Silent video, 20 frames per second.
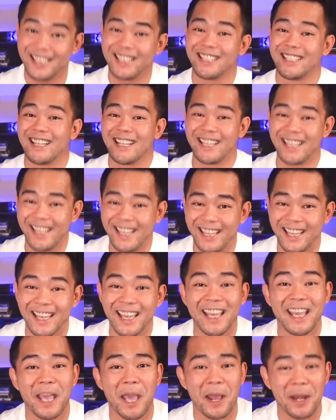is the key,
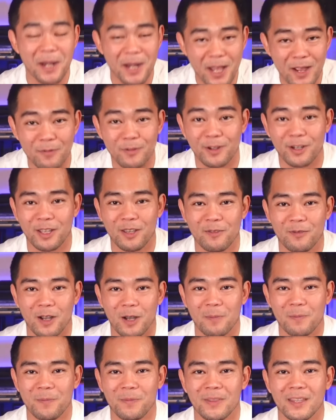and never give
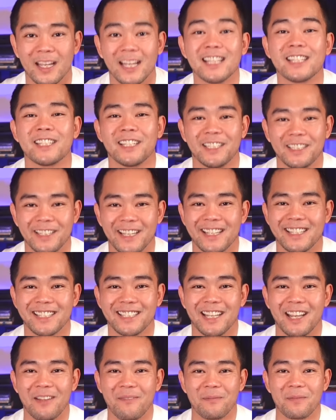up. Until next
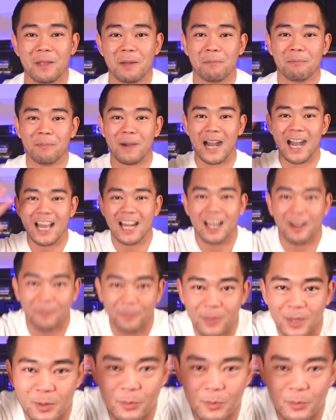time, paalam.